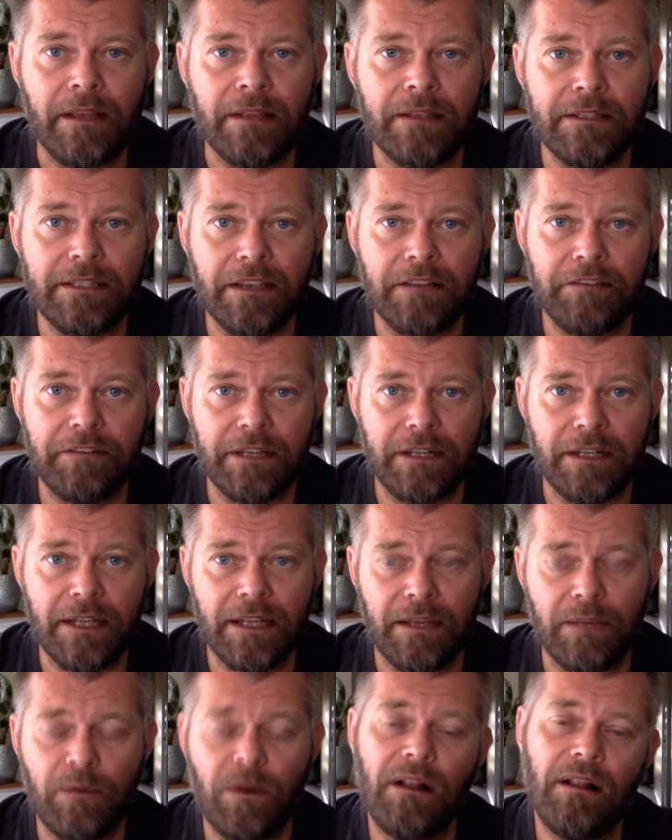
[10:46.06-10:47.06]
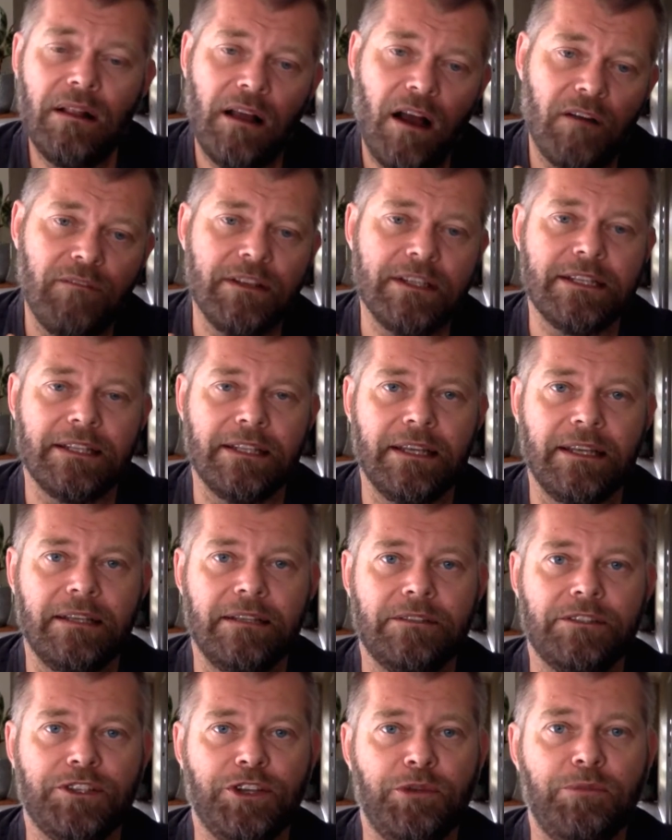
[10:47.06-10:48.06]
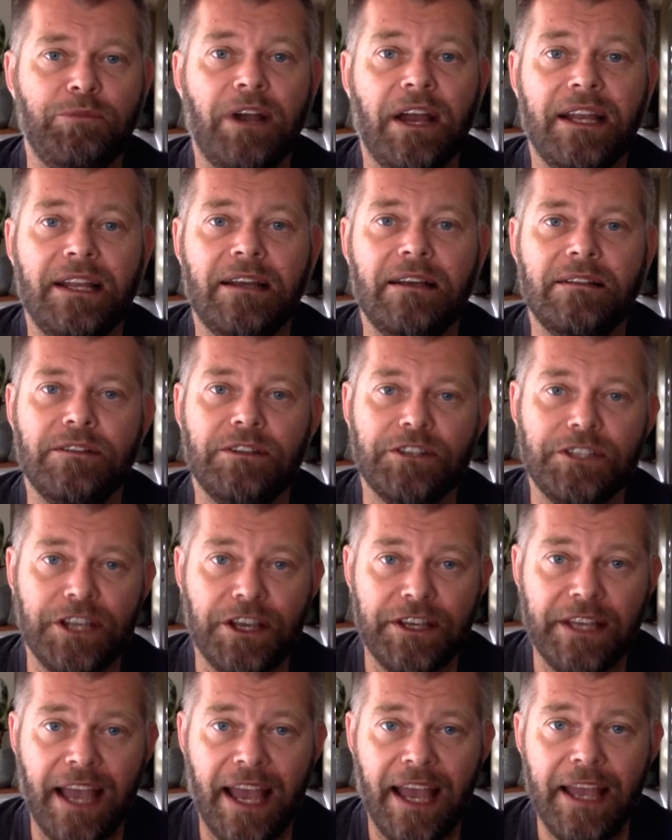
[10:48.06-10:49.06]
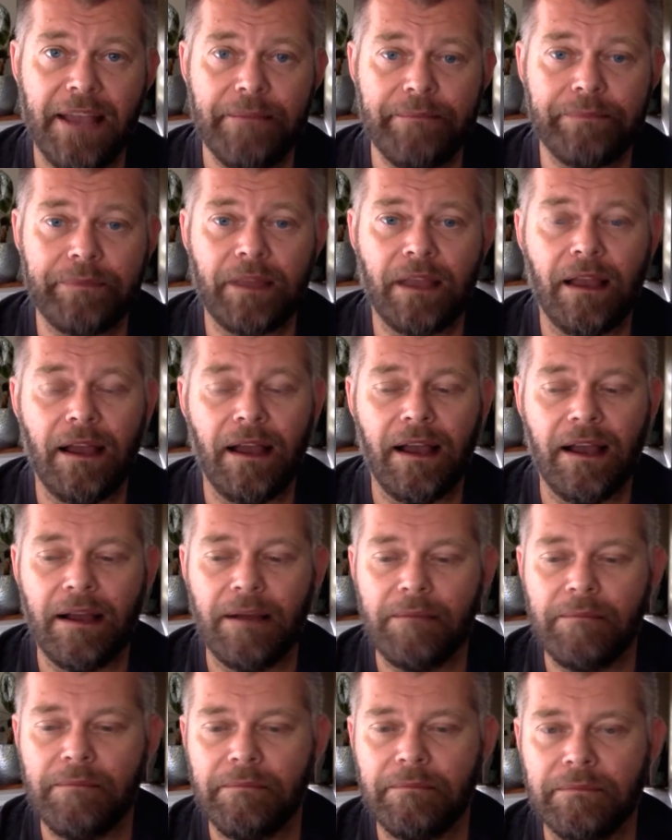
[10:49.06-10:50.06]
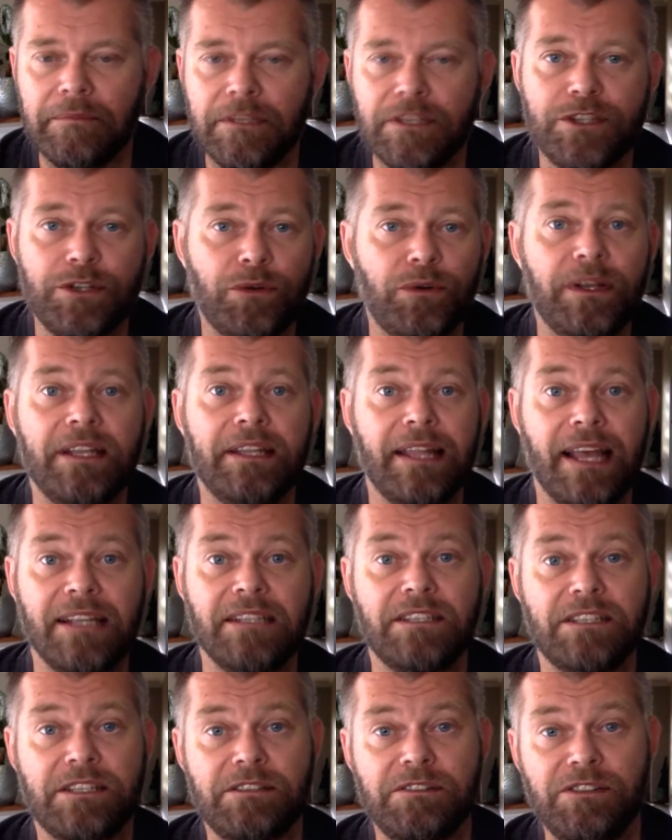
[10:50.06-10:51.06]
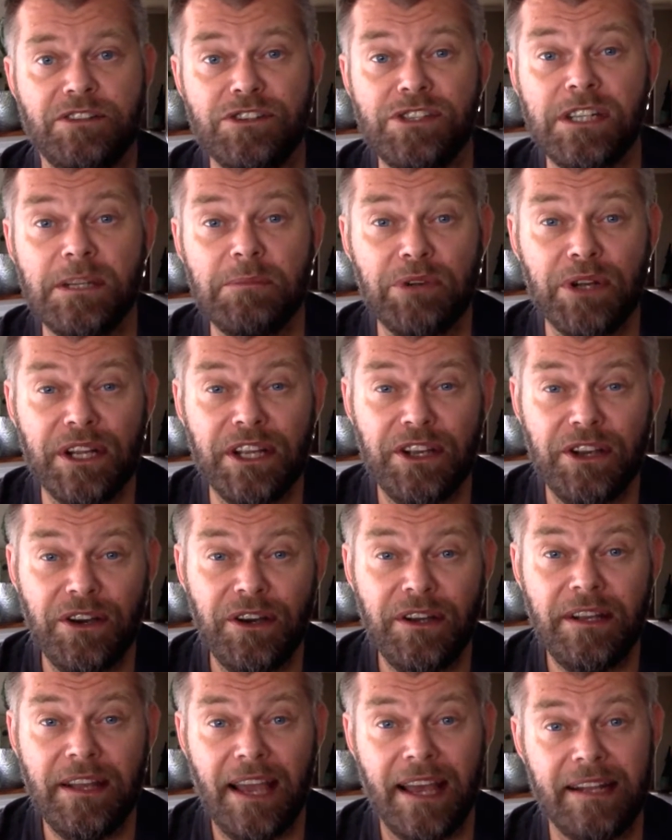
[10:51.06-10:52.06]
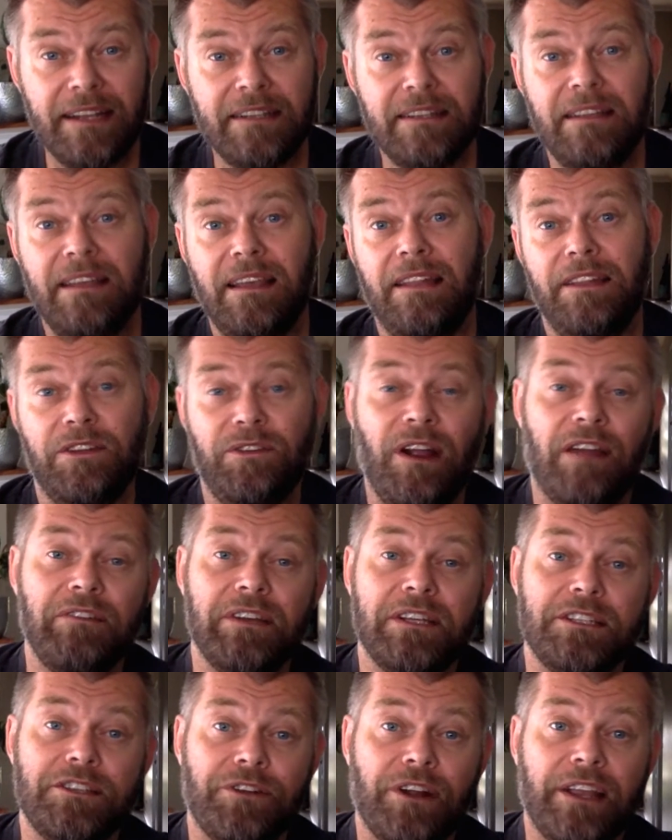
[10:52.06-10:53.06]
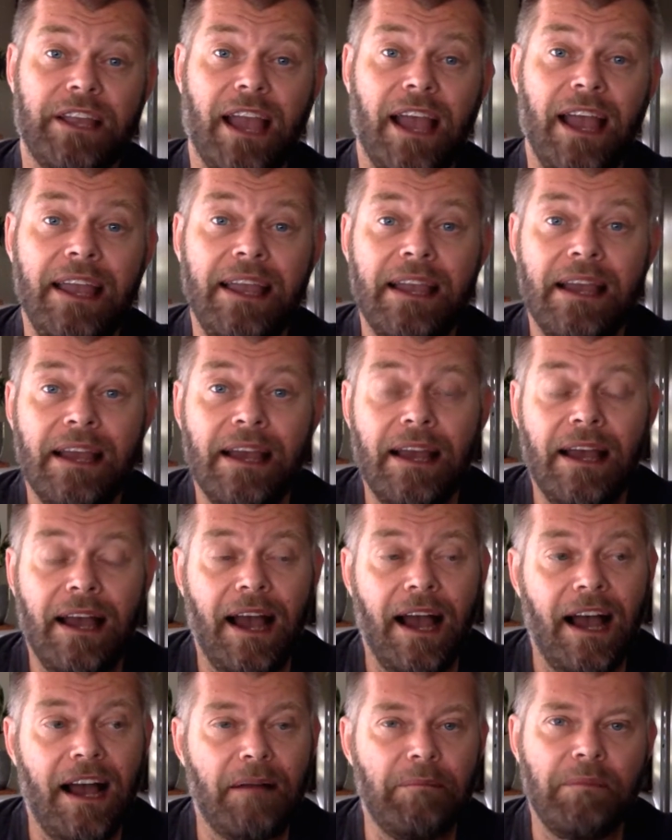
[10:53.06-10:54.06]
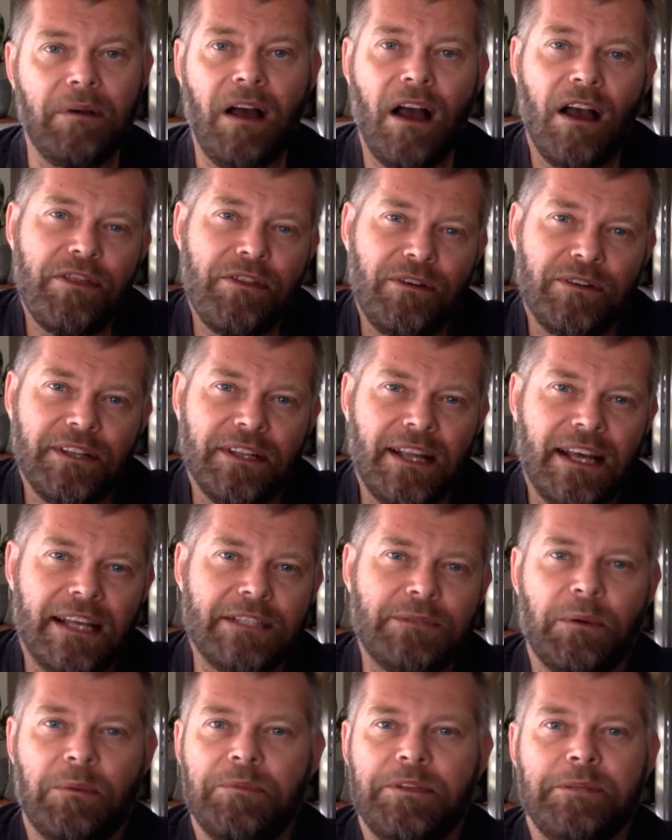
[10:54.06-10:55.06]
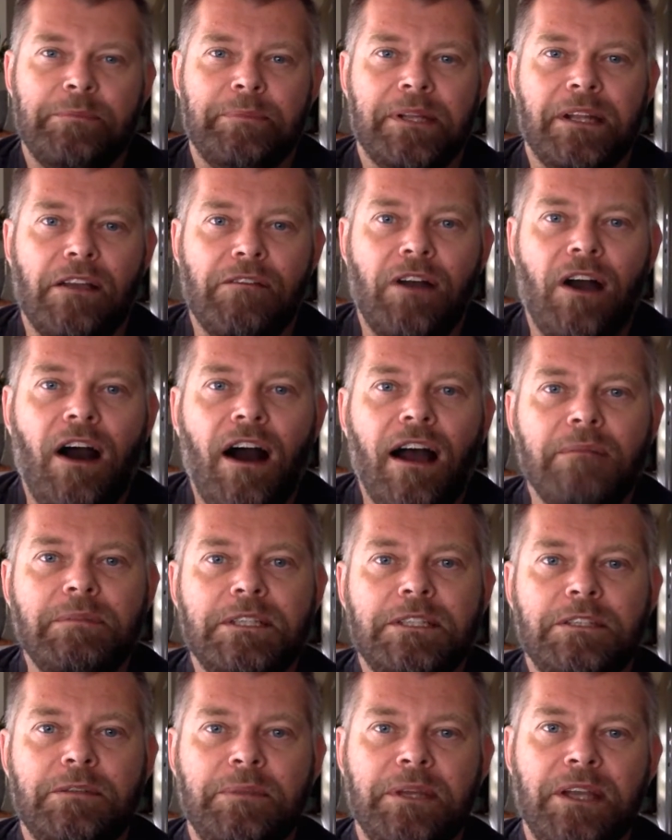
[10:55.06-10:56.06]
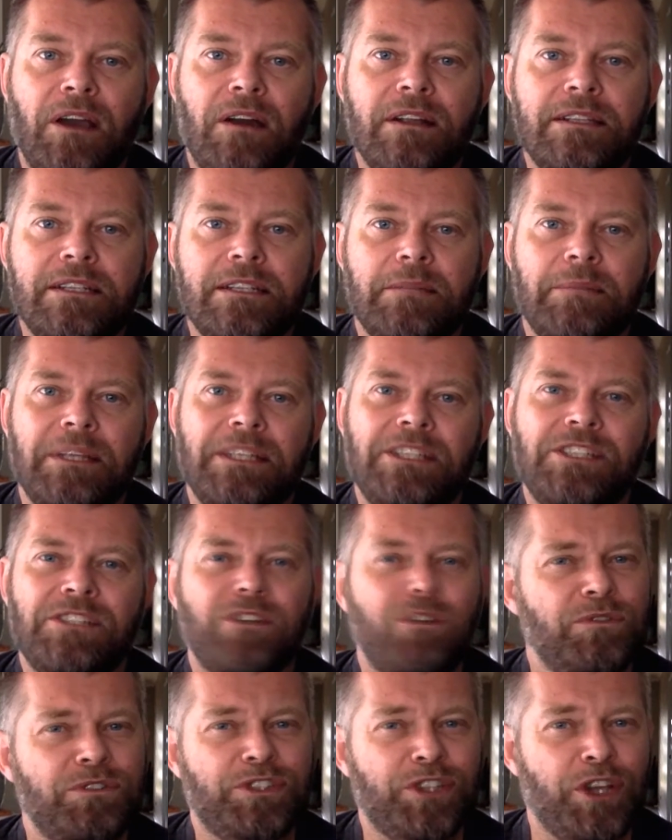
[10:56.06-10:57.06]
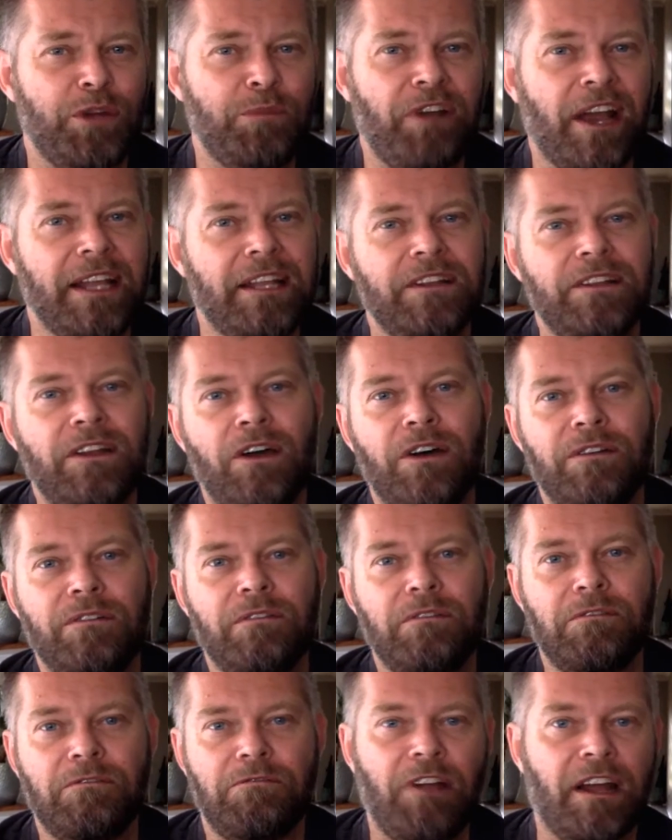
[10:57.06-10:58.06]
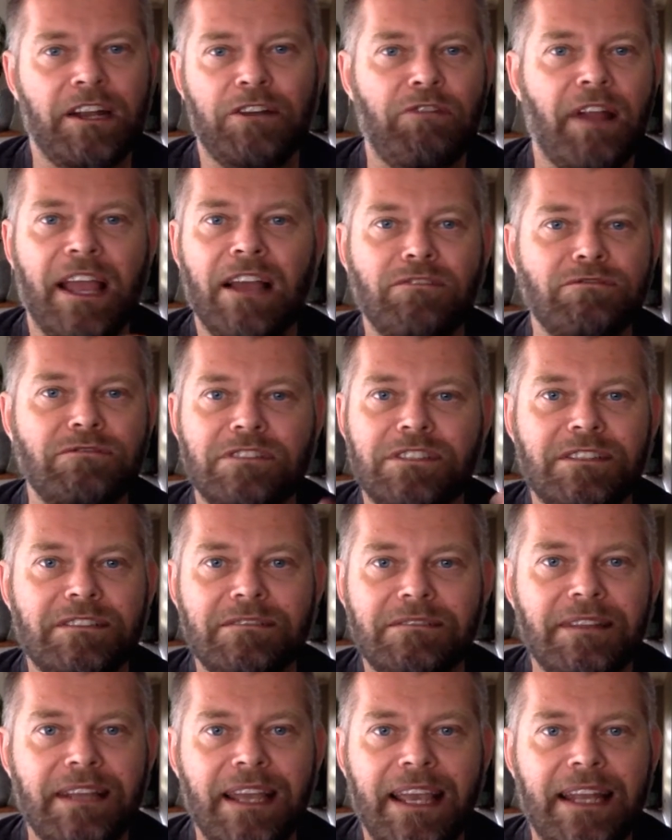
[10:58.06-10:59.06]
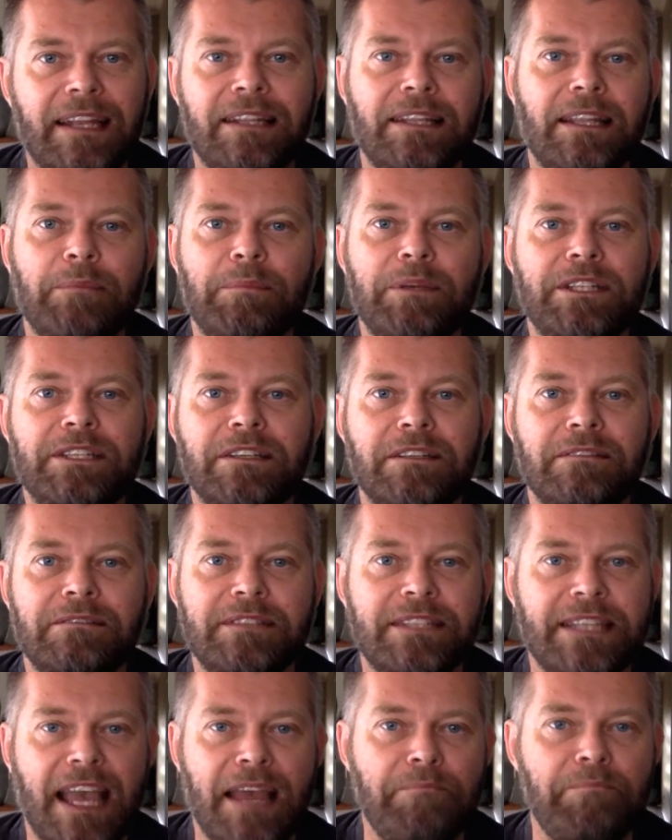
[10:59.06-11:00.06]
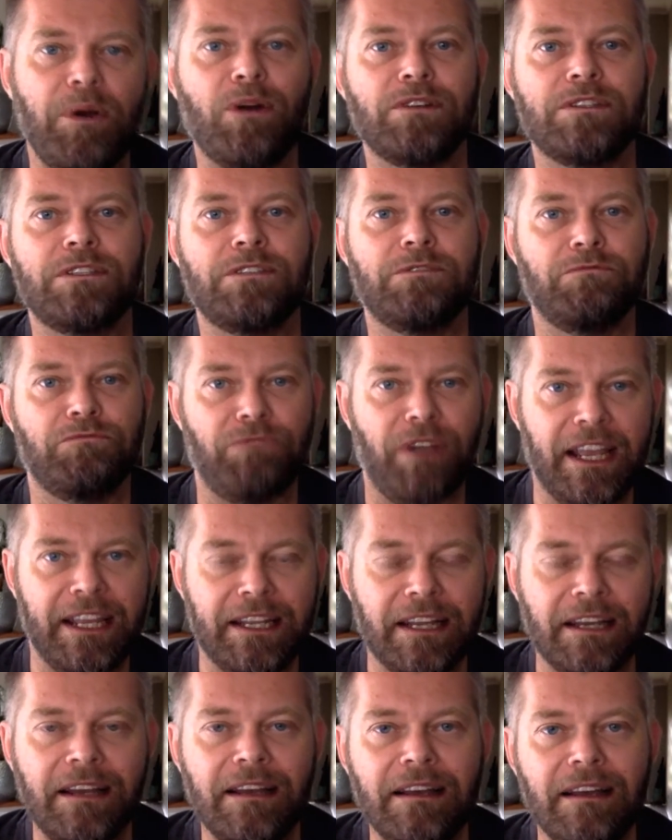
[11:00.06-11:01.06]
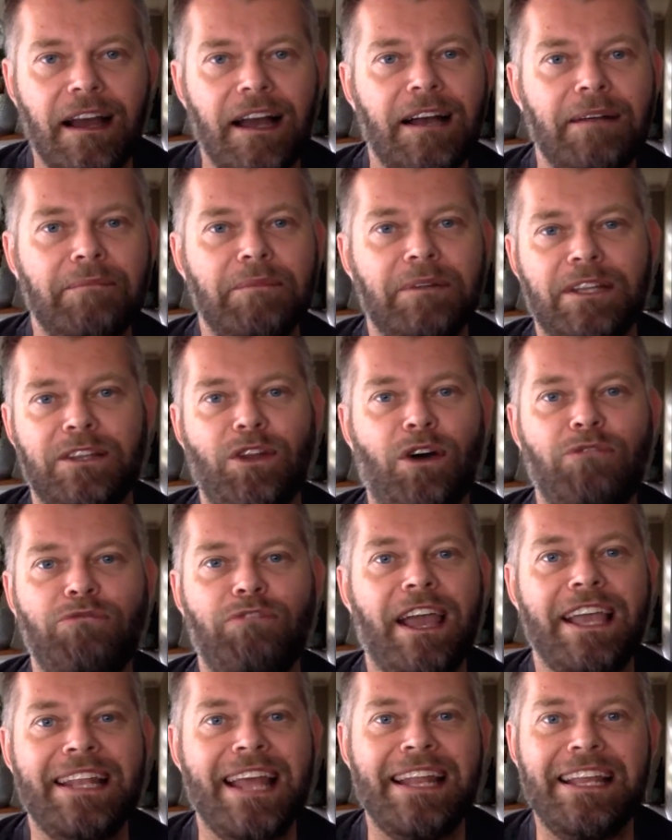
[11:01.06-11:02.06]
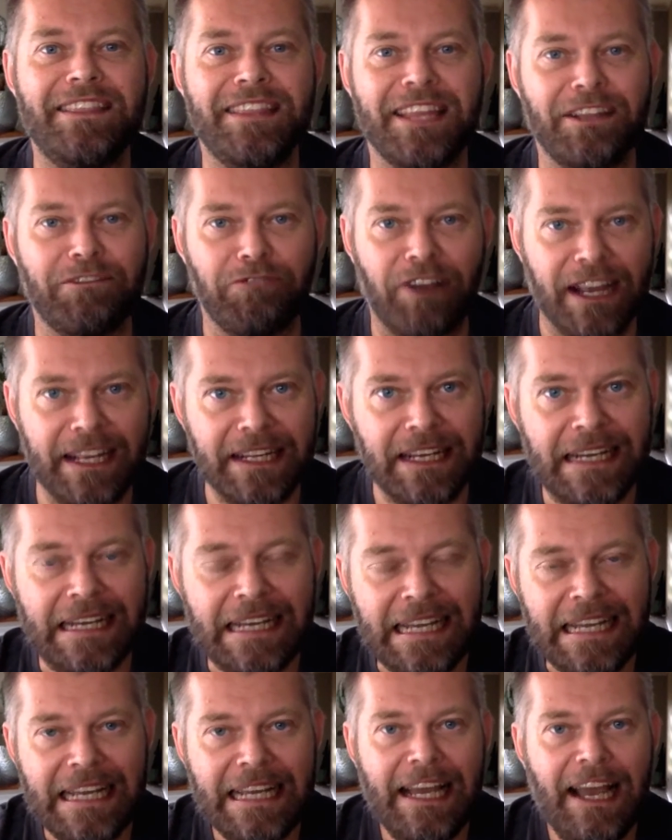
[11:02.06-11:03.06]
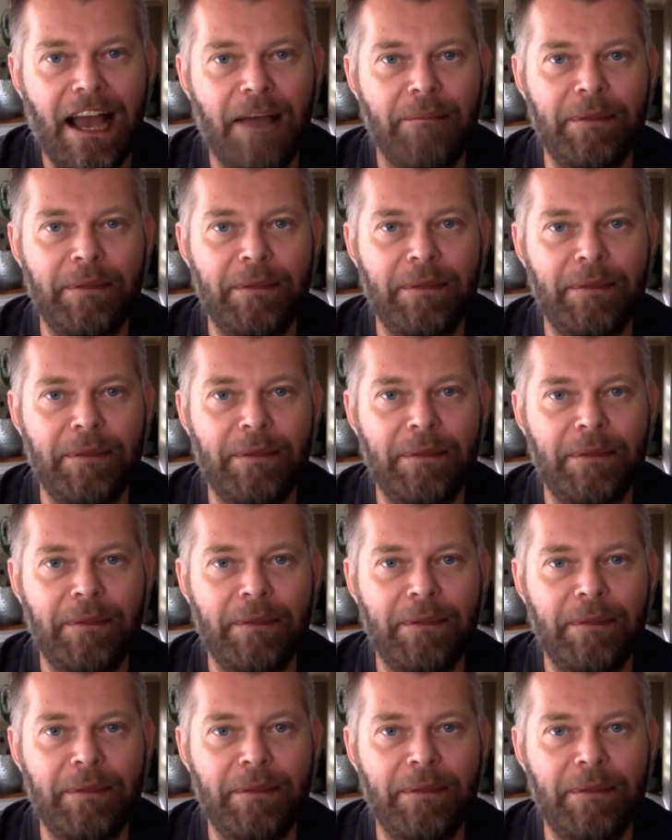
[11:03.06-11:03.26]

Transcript: definitely, well, obviously Tomb Raider looks okay. The story in that's usually pretty good, and the graphics are okay. I thought the last one was a bit overhyped, to be honest. I mean, she's called Tomb Raider, not run around in a limited sandbox raider, and not raid anything raider. I